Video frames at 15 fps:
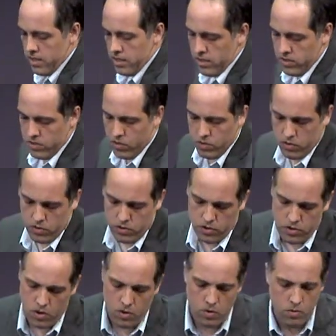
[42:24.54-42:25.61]
So,
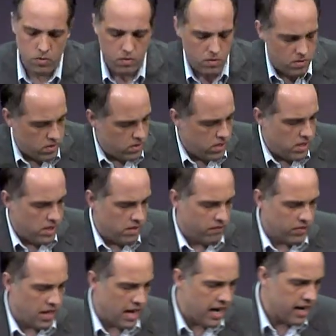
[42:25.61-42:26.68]
so if
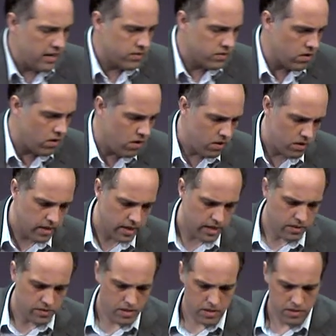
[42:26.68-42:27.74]
the highest calling
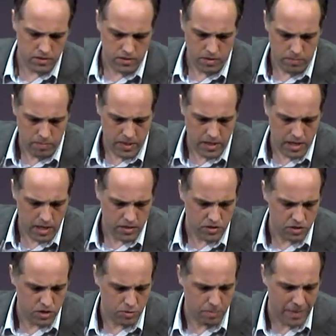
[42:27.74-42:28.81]
is, is to be a
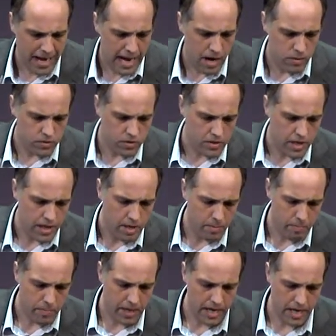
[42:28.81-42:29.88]
spouse and a
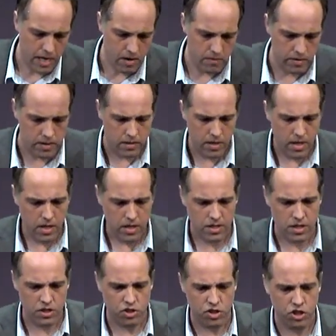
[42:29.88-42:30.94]
parent,
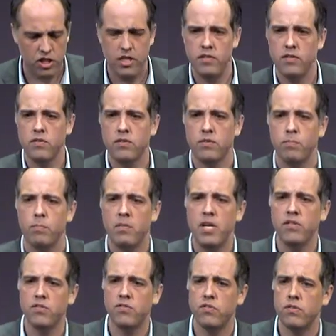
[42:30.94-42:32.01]
did Jesus
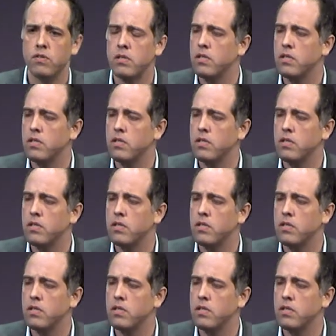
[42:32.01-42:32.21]
miss